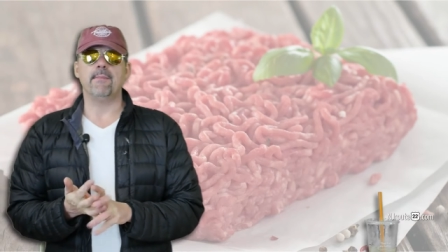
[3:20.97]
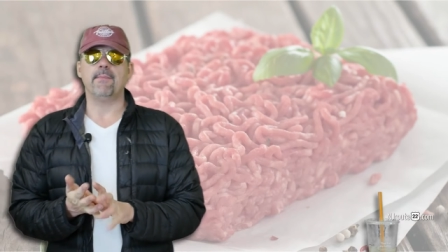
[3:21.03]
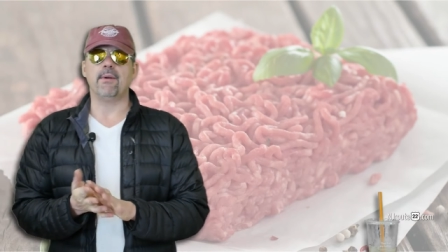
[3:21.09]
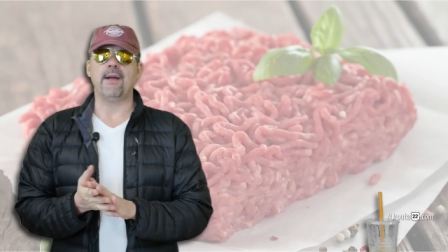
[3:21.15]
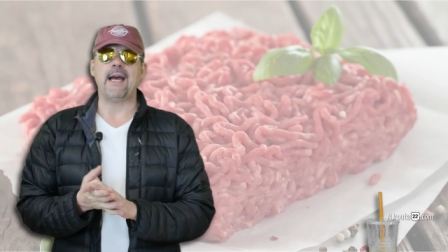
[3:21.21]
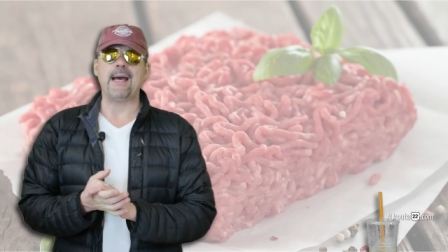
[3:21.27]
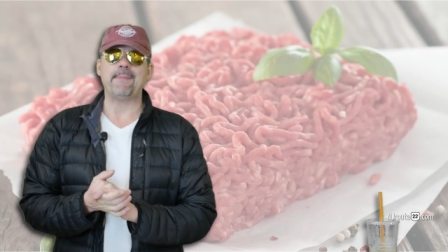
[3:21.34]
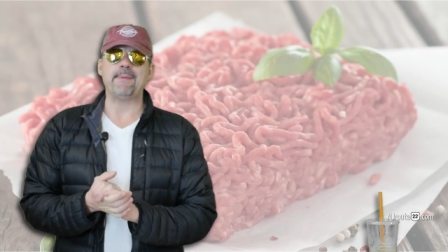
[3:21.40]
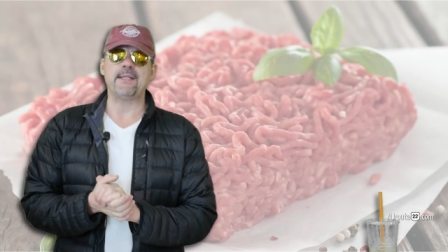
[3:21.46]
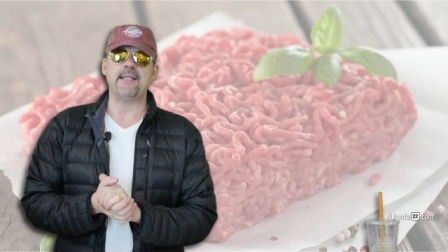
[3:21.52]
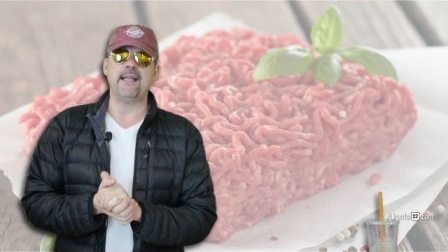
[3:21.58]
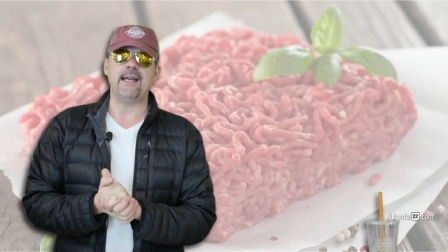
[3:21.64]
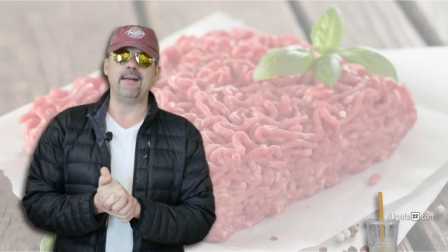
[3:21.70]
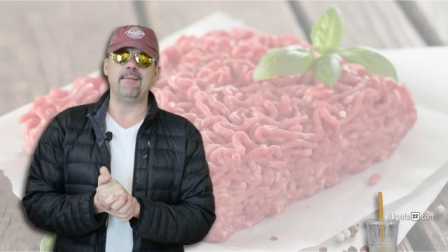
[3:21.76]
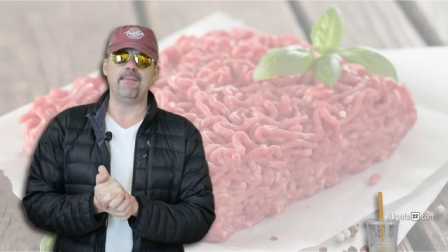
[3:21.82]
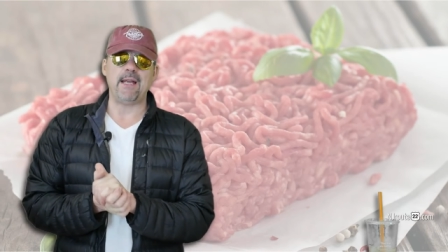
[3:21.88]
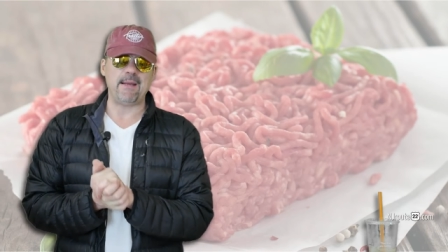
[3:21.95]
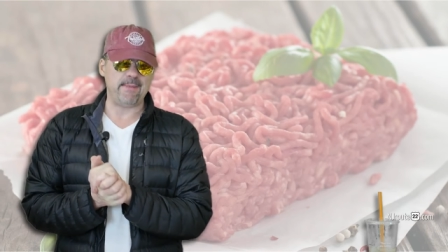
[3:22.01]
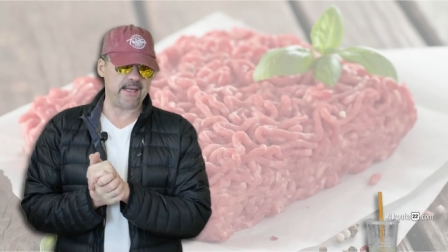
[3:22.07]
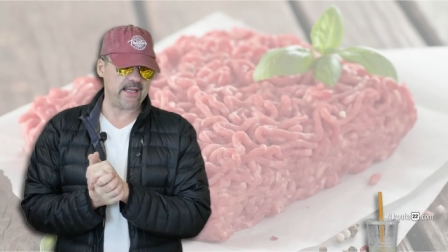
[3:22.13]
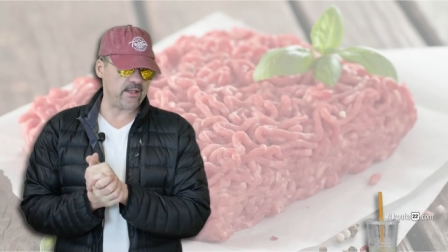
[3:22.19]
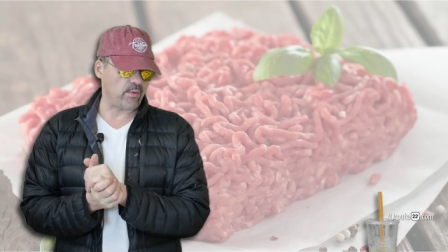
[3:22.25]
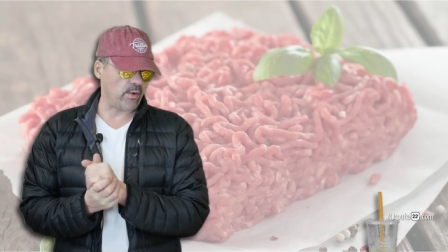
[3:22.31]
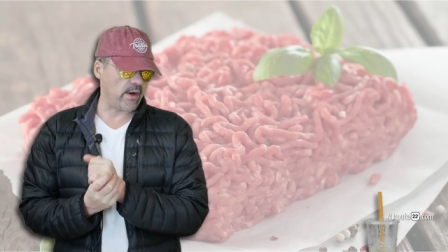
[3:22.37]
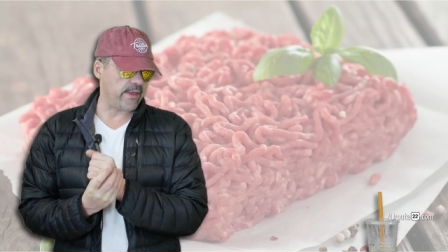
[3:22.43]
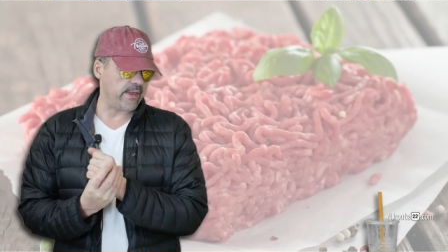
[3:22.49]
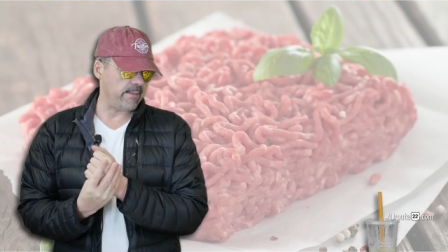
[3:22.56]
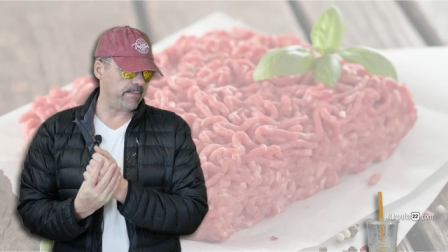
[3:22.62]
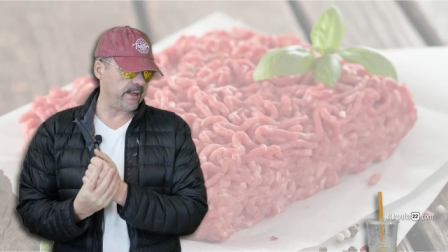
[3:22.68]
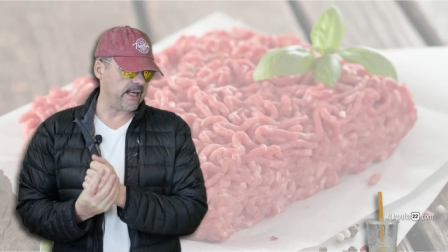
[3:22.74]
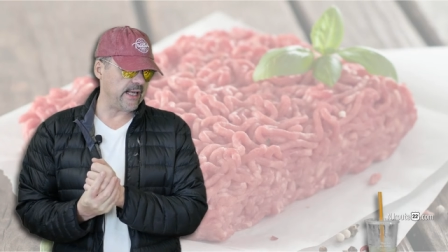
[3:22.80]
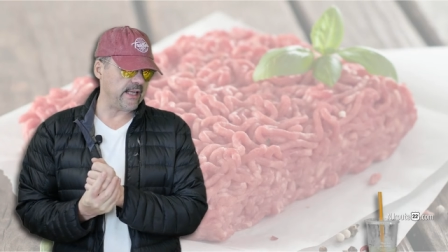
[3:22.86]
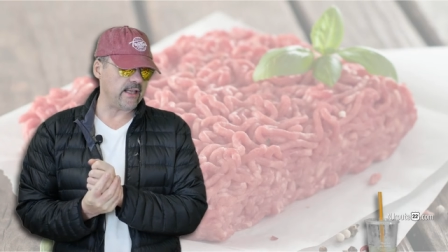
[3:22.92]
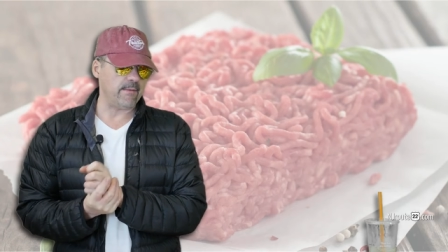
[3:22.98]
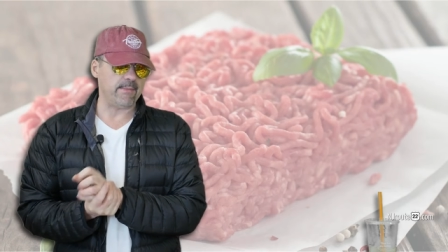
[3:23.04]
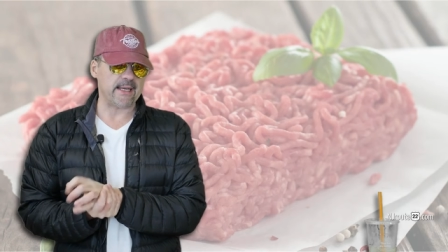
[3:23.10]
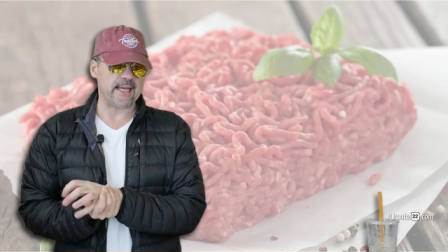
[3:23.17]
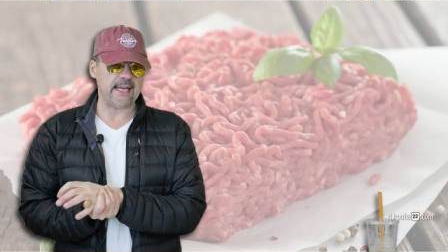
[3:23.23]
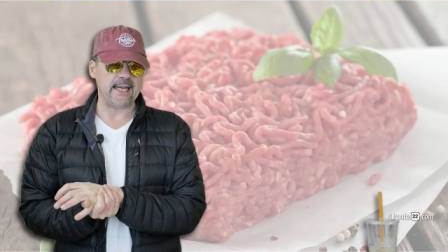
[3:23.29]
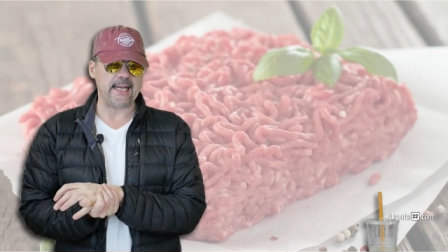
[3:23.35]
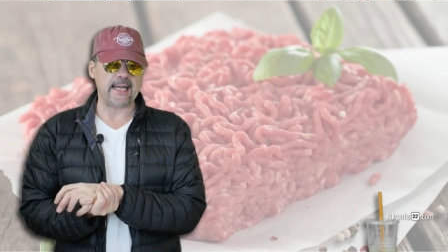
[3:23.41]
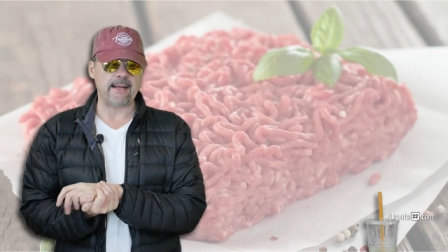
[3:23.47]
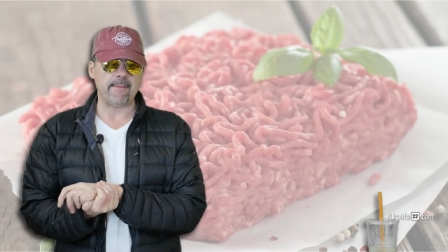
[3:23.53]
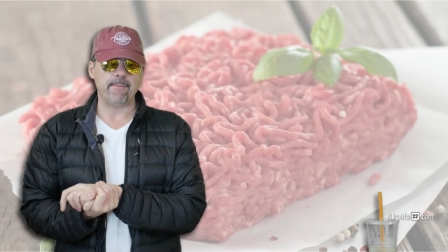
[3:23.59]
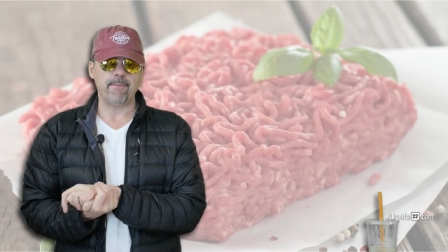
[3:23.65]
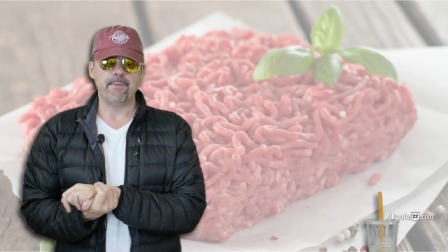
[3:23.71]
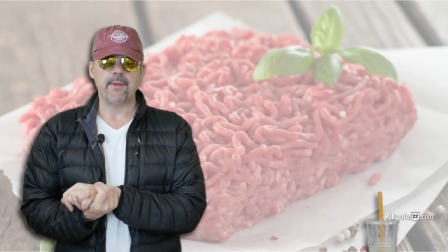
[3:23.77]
perhaps then maybe it's worth it. But in the beginning,